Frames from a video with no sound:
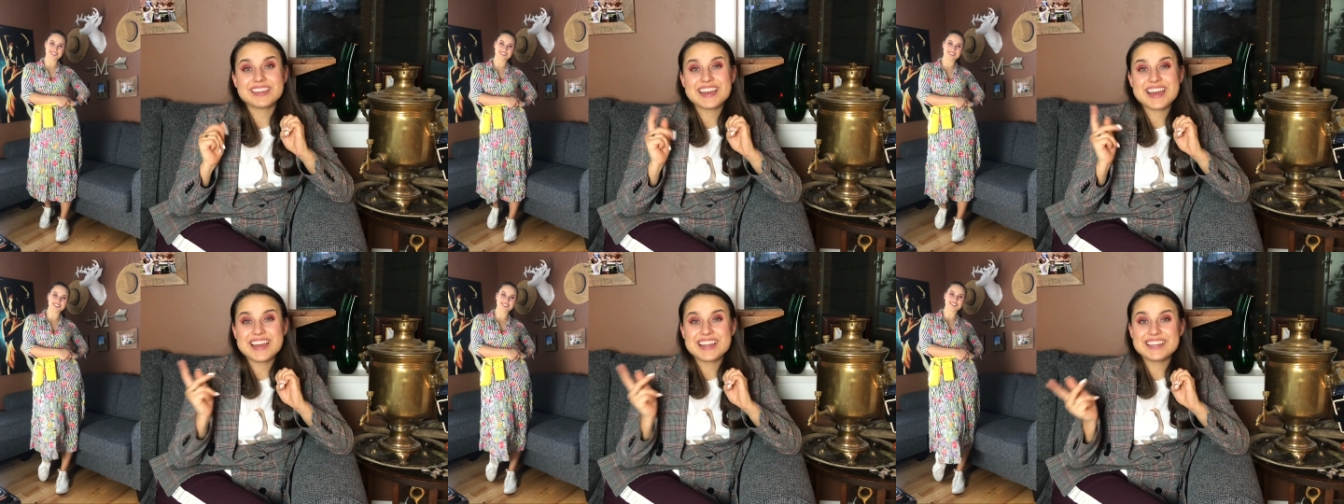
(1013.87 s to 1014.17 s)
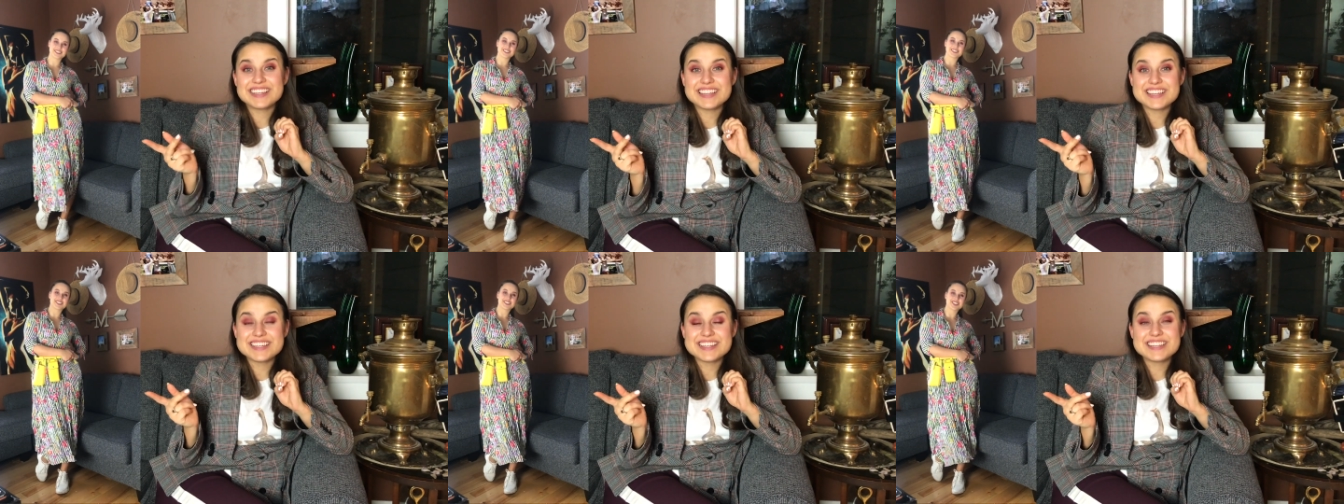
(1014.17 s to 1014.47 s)

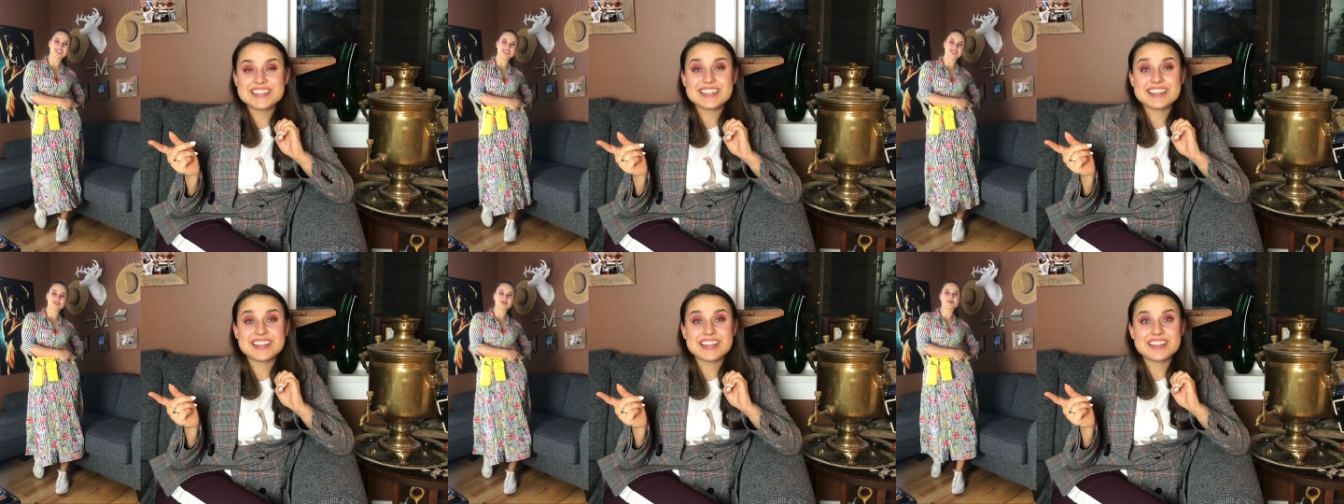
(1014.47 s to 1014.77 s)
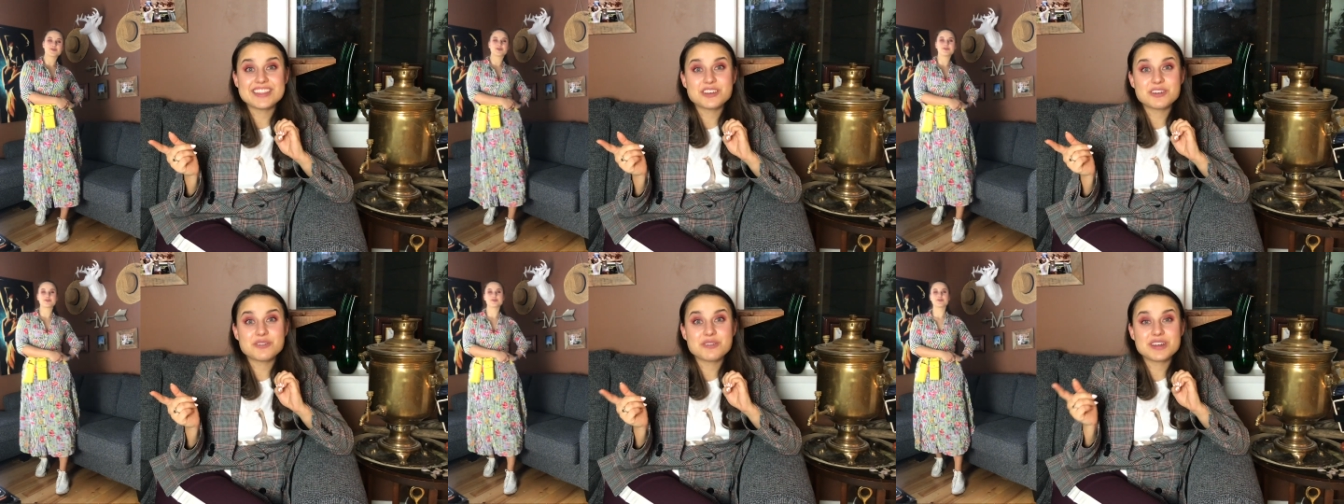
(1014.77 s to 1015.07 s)
And in
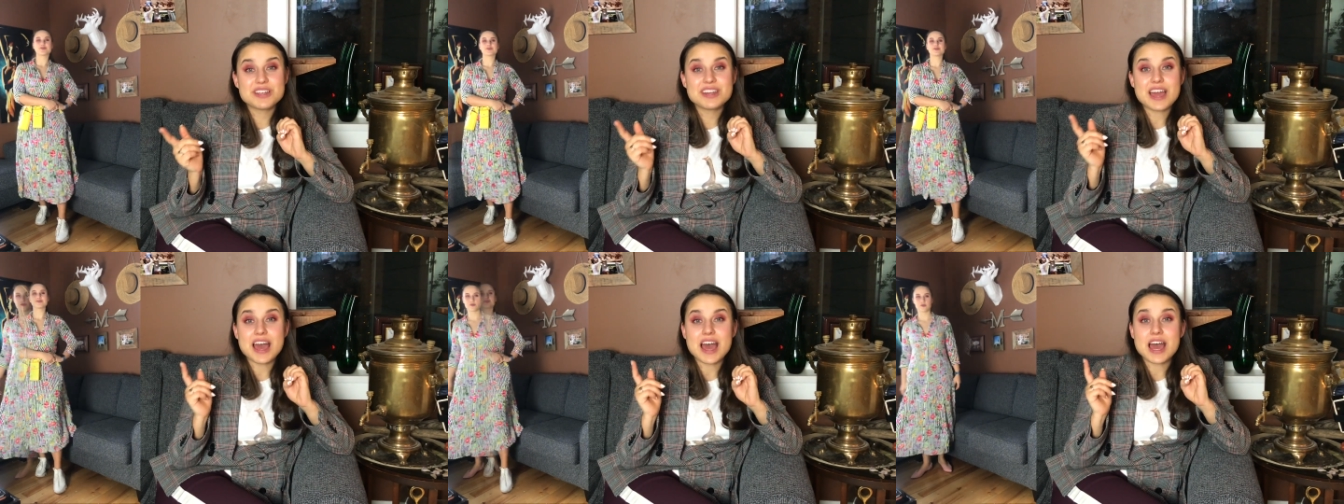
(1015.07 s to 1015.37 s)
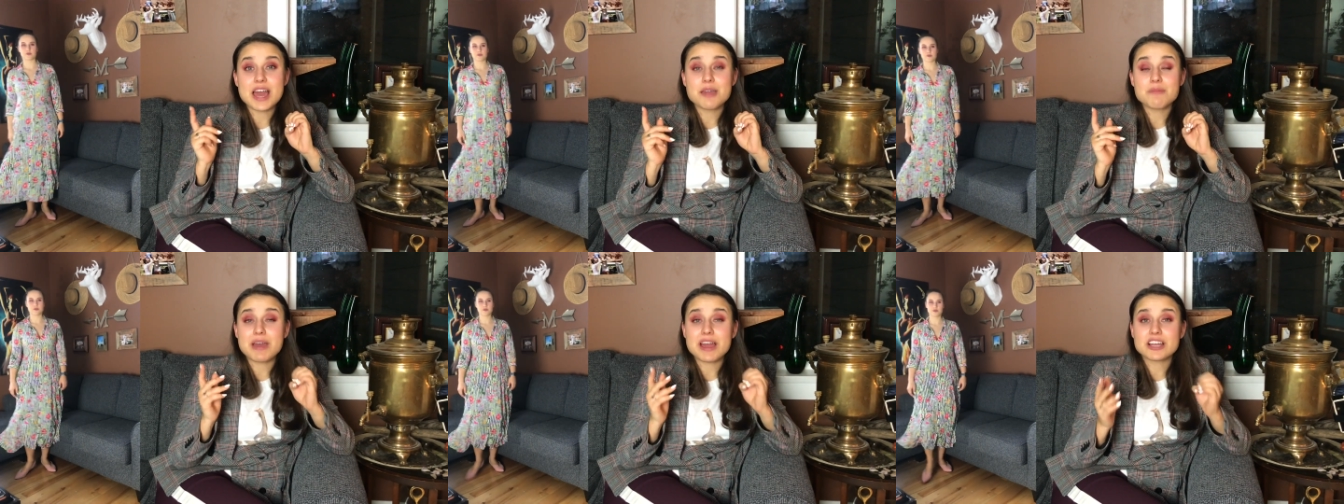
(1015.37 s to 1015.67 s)
another one,
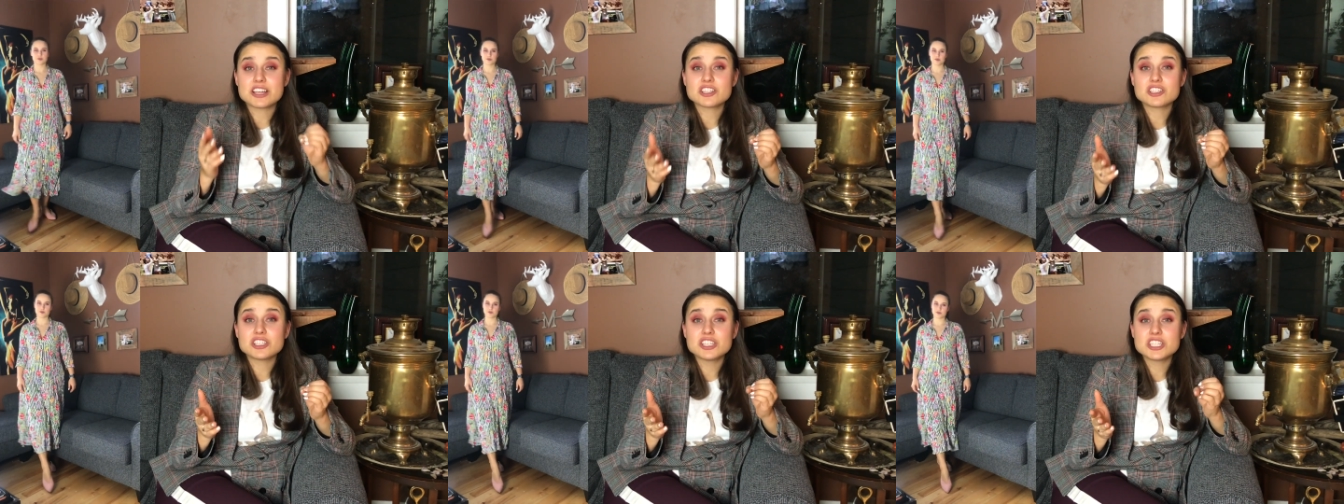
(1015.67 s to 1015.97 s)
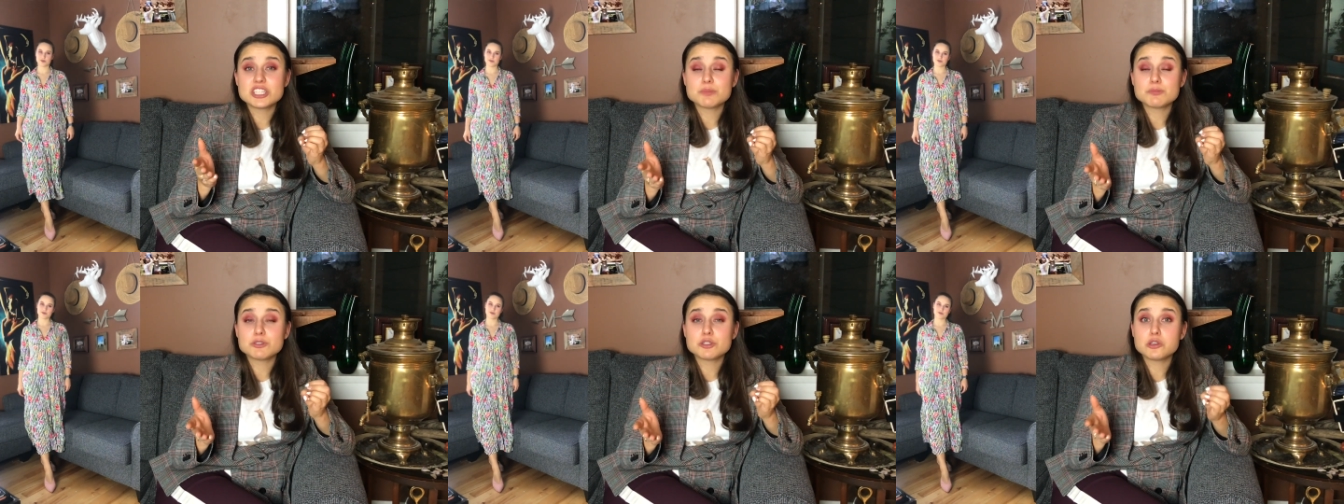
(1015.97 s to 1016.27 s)
I'm actually
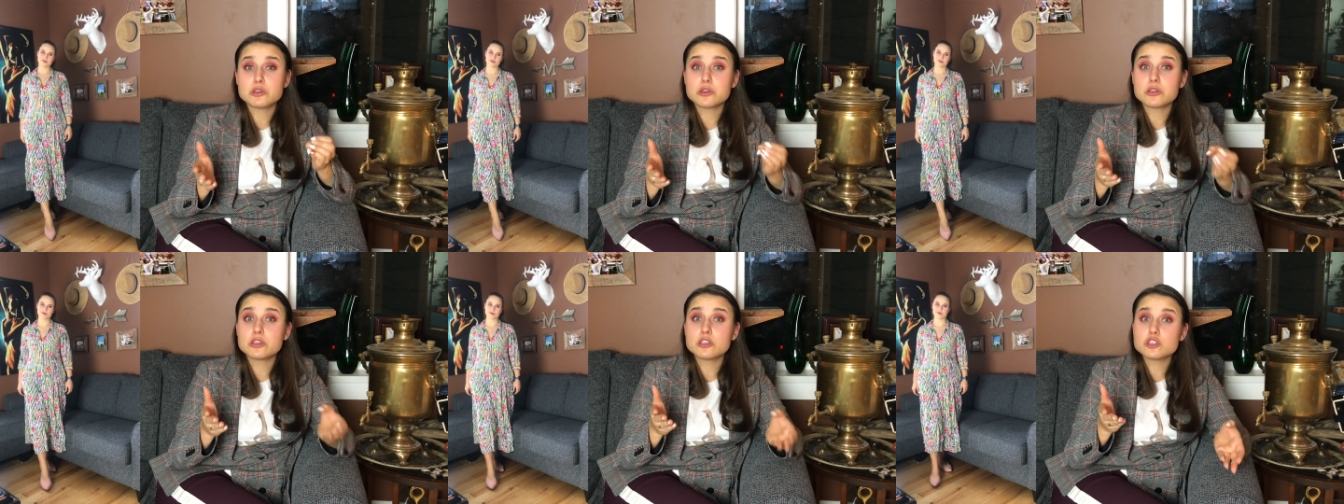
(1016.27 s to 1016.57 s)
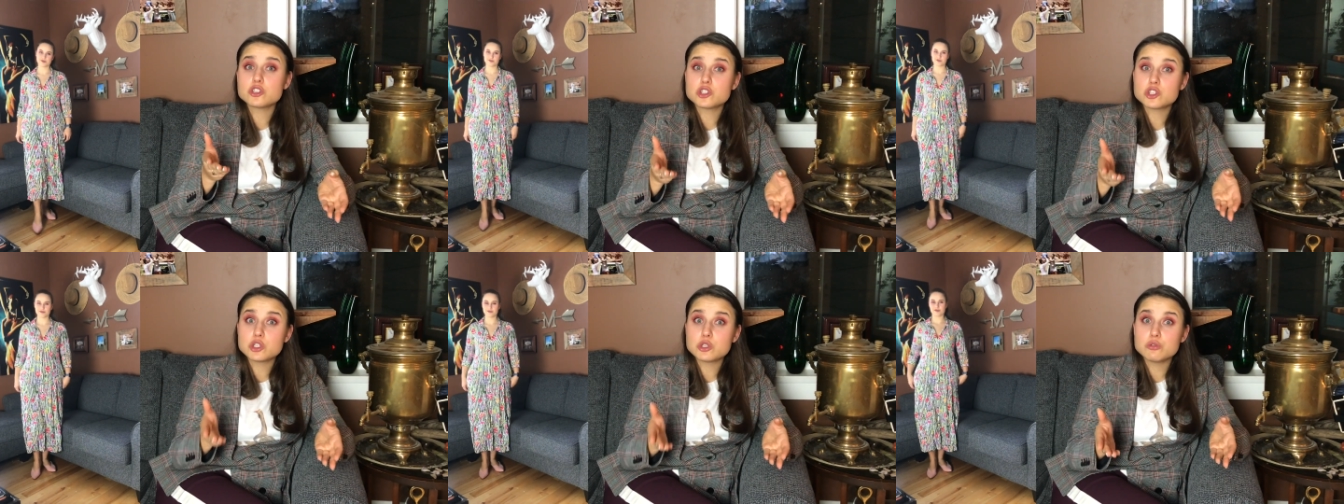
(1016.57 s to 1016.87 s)
substituting the
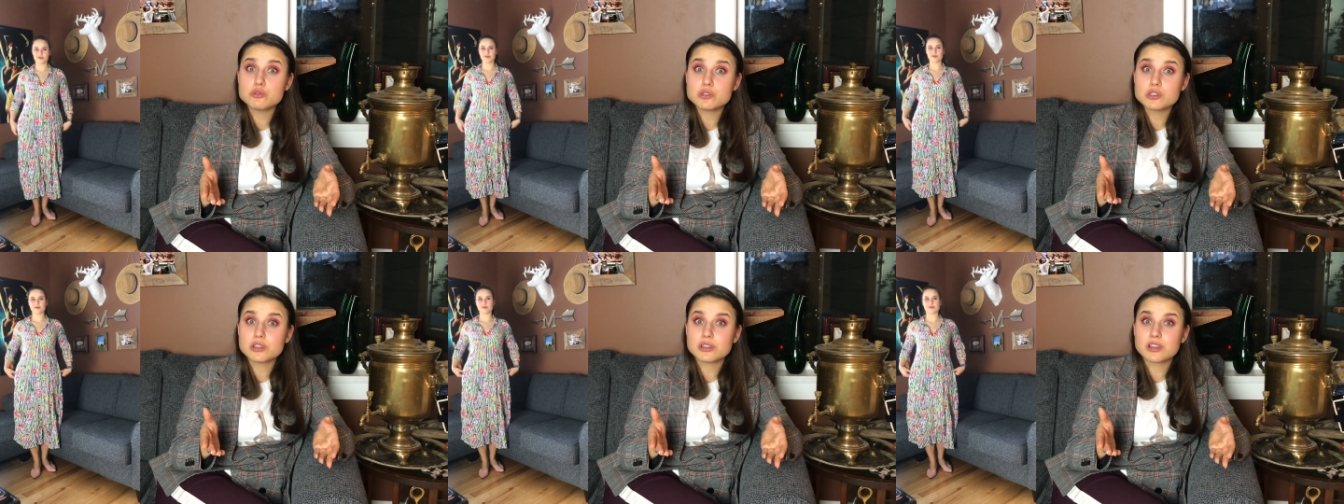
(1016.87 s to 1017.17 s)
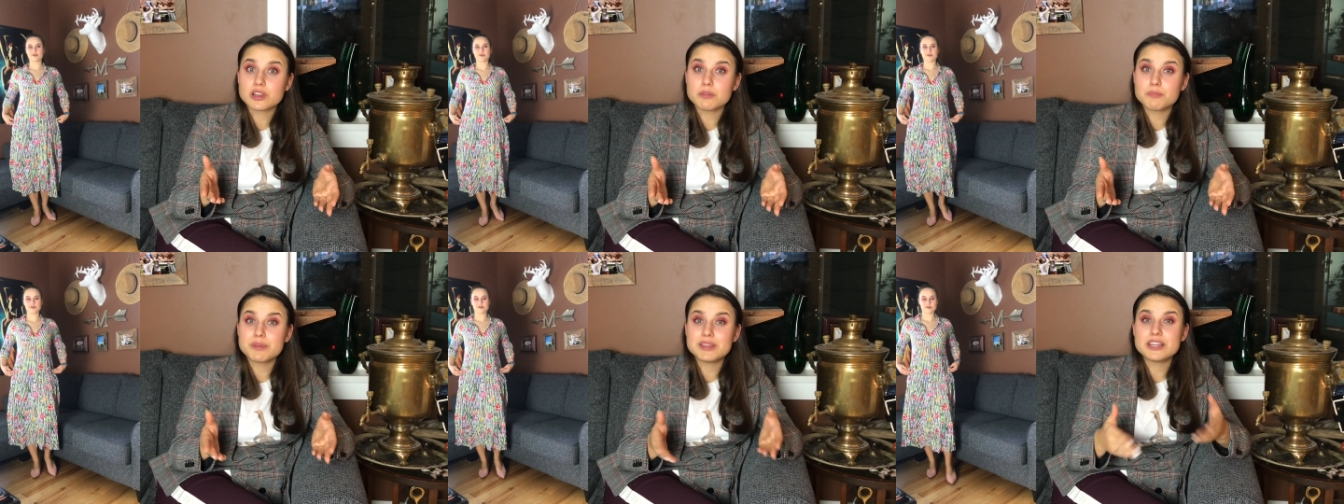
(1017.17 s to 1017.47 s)
shoes a
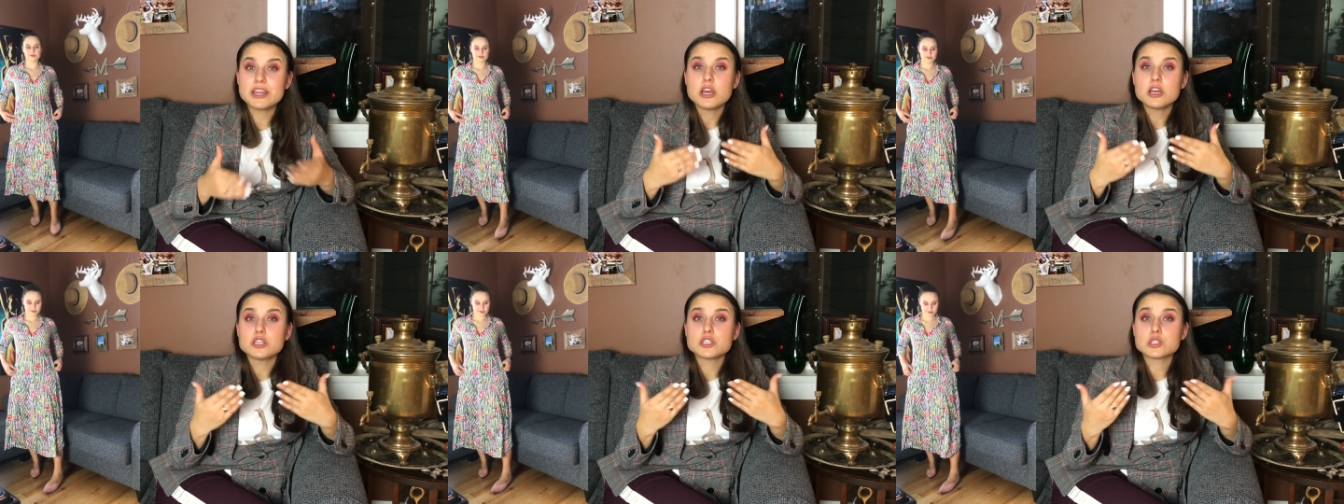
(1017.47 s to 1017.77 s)
little bit,